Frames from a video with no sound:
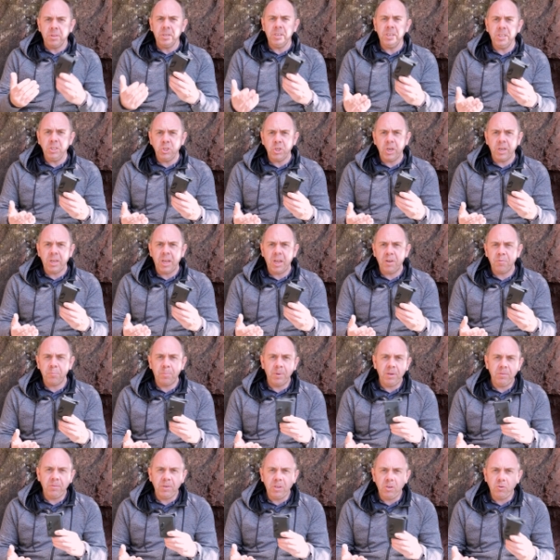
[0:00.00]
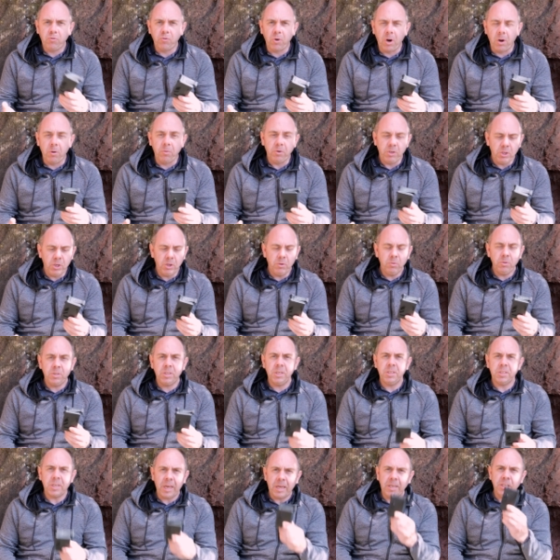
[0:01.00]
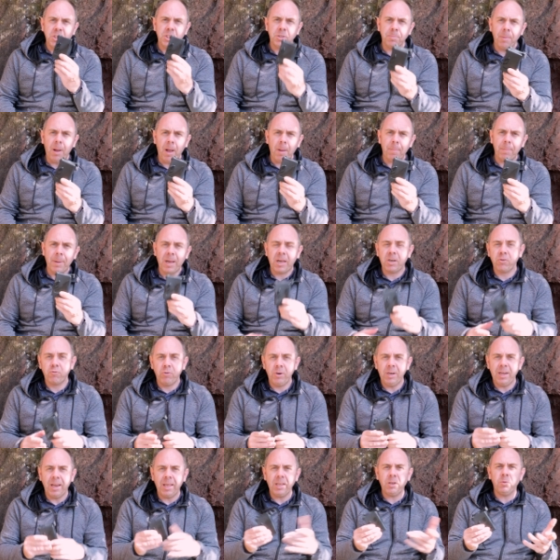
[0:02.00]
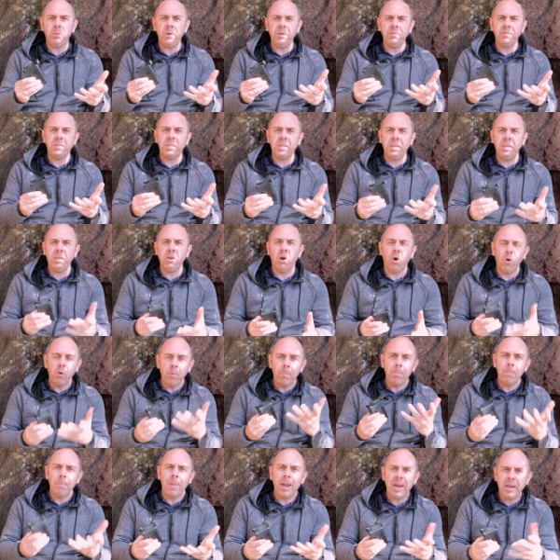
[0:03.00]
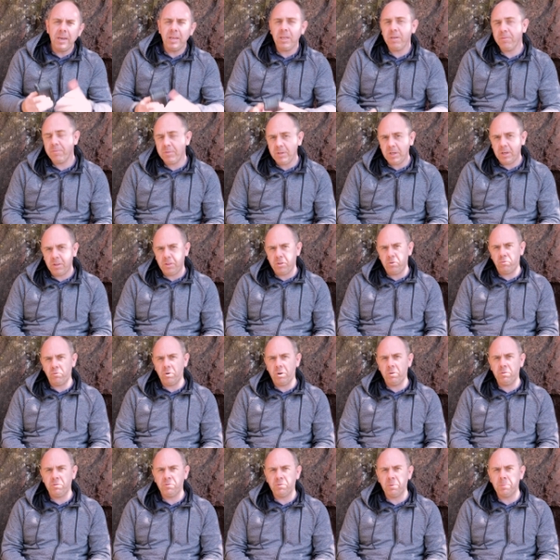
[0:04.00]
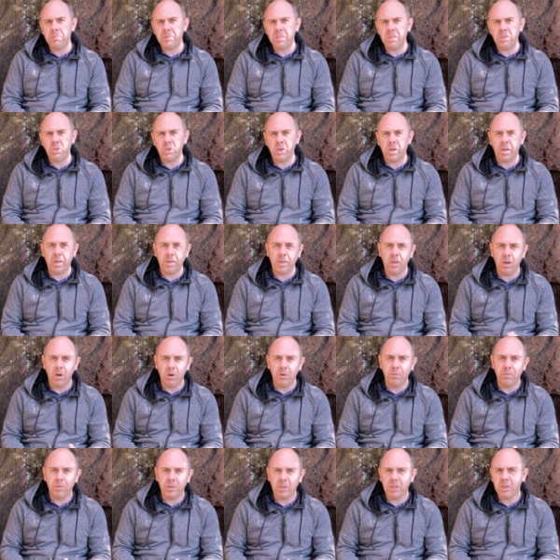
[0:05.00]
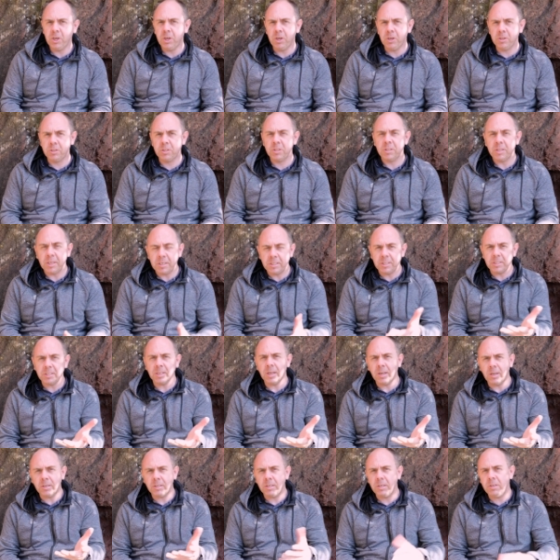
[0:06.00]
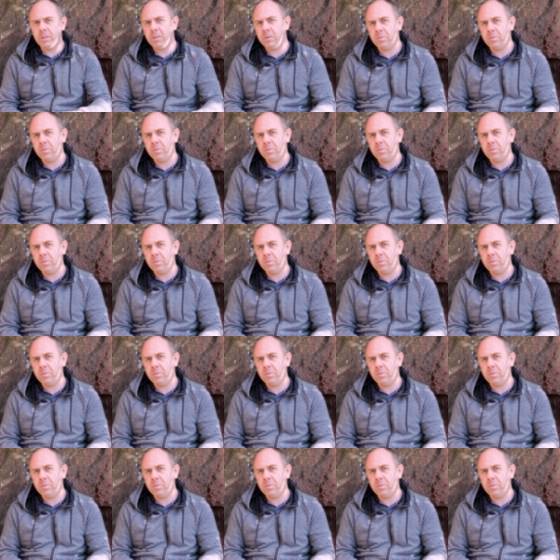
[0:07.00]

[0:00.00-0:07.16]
the DJI FPV drone uses a smart battery like we've seen on many of the other drones from DJI over the years. They started